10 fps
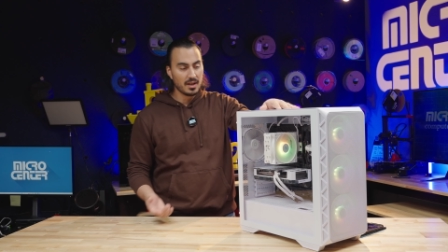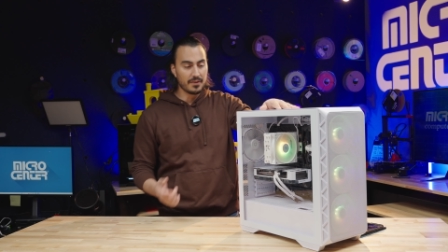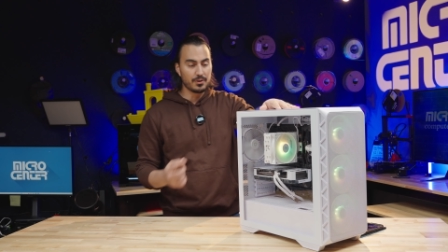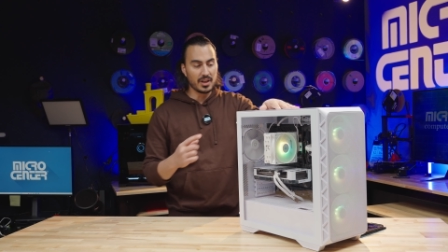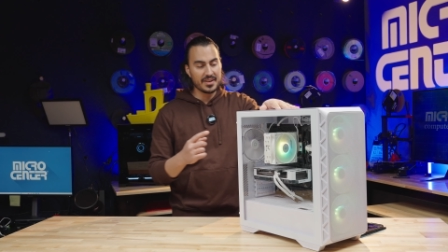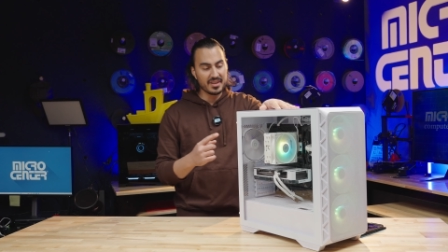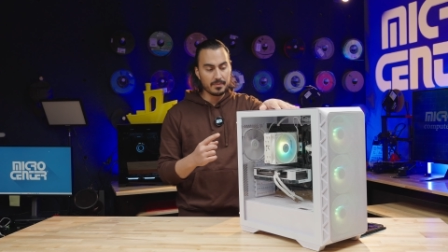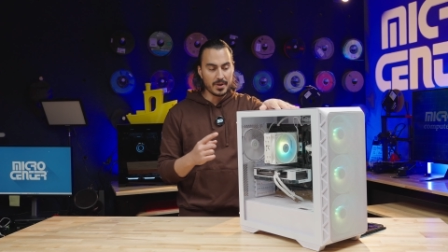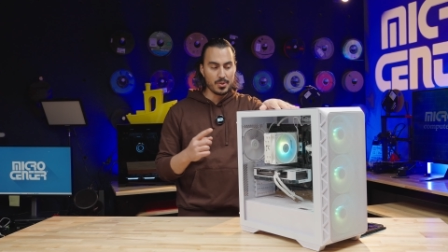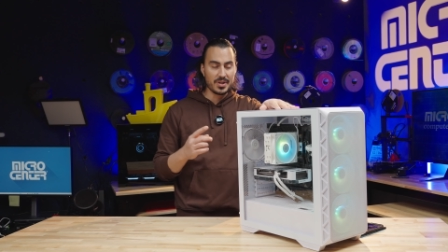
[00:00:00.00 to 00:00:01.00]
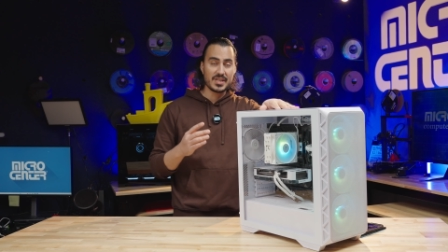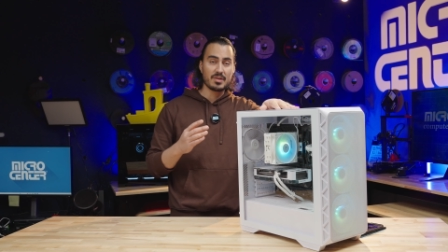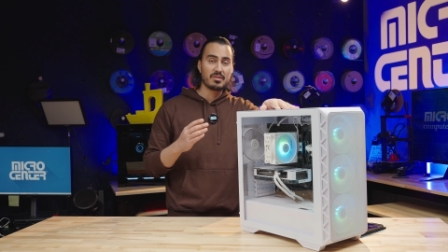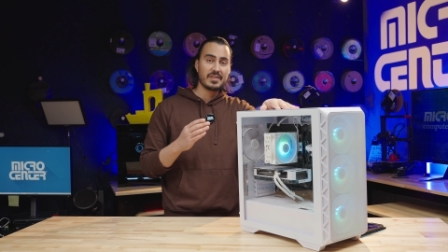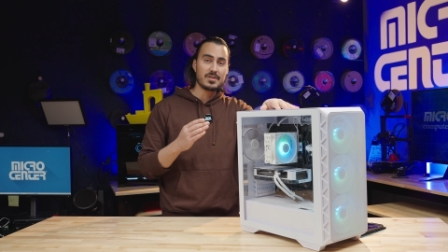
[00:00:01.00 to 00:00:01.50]
If you like the components
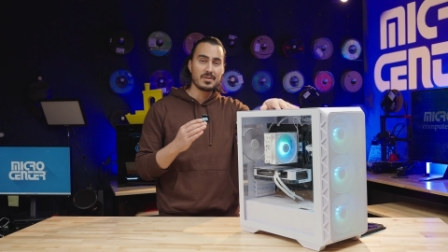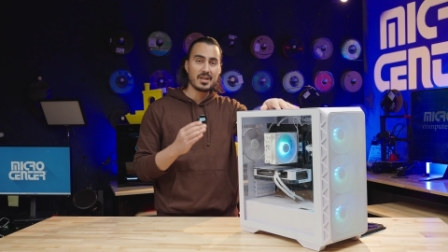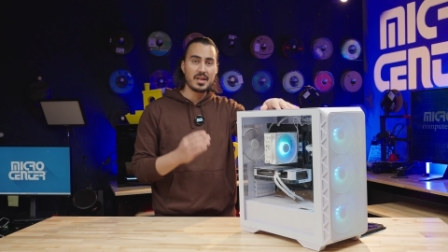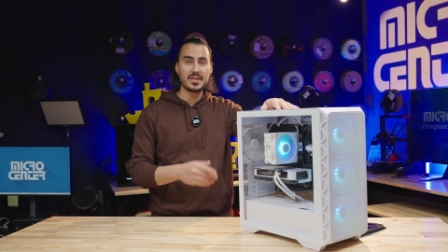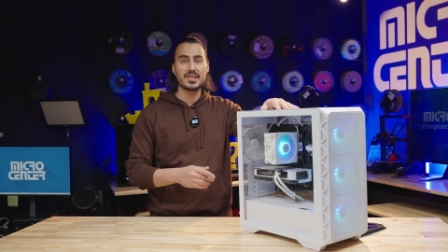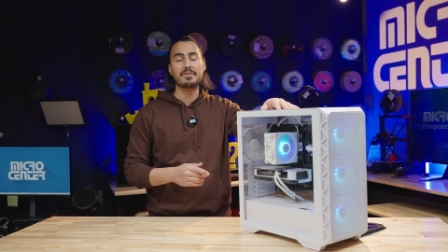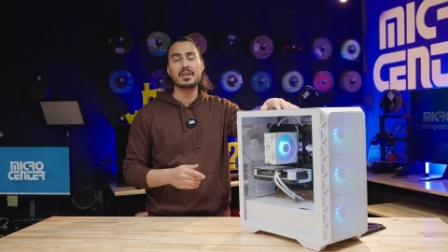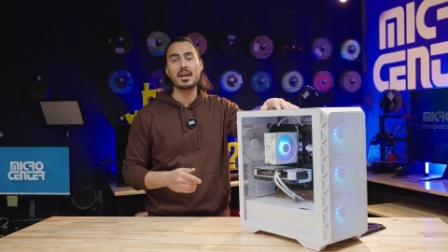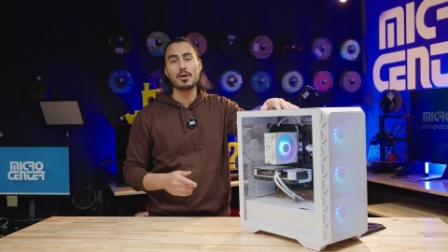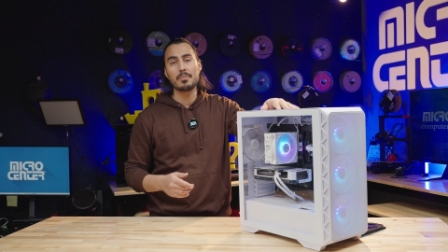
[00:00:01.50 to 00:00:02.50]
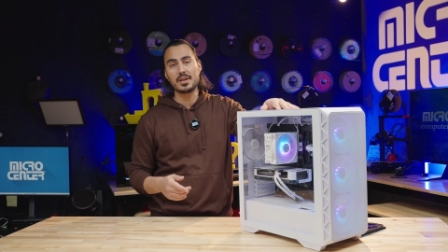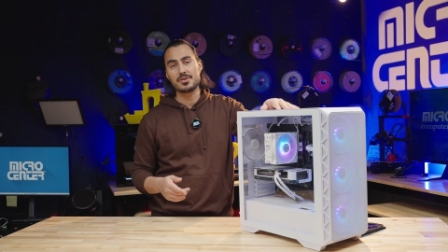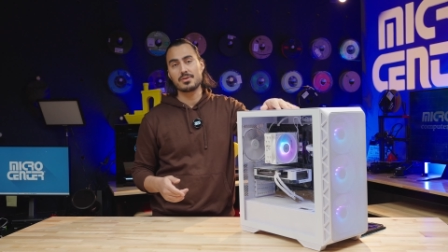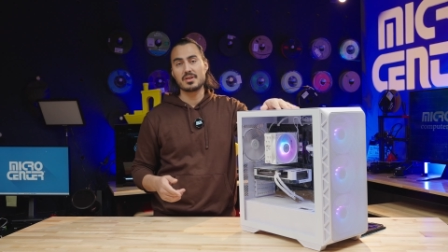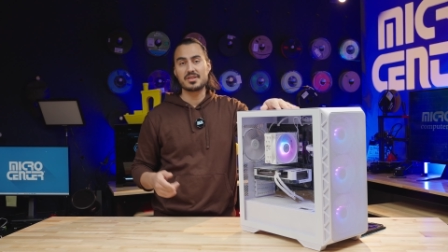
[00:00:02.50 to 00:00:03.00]
that were featured in this video, make
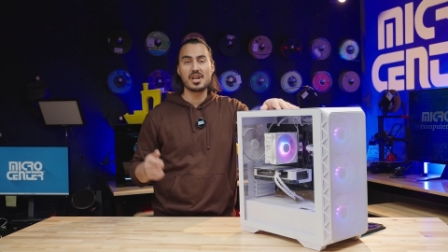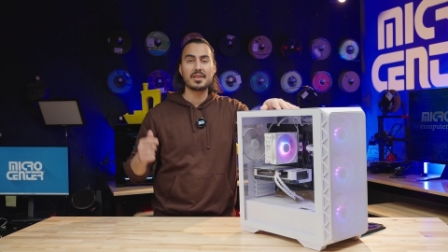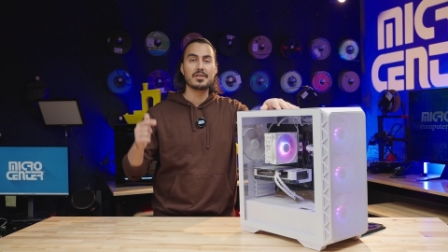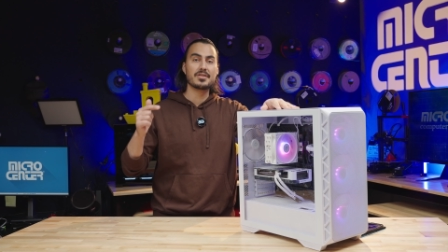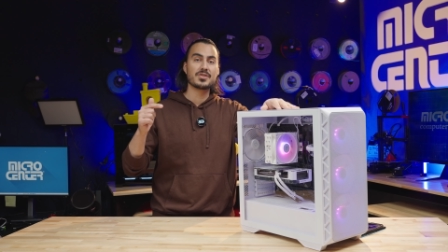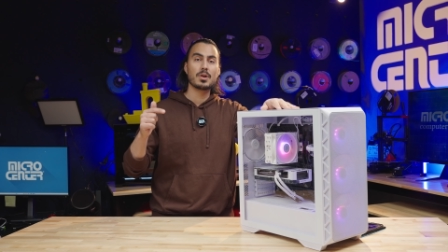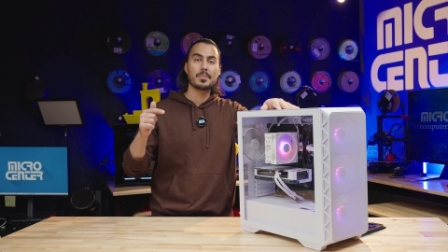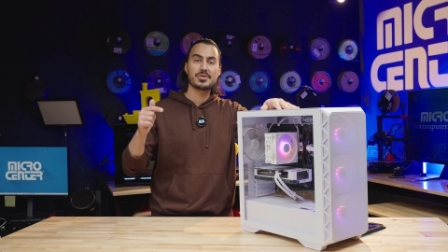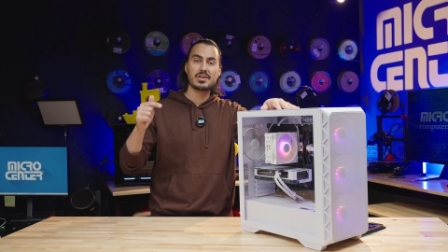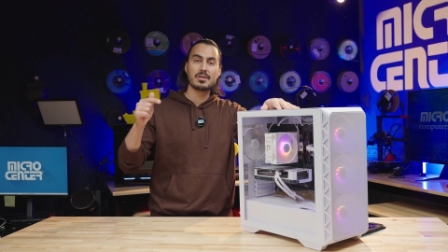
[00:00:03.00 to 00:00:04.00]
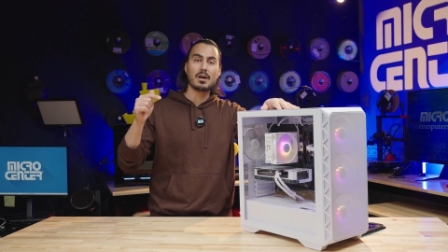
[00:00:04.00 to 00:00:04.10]
sure to check the description.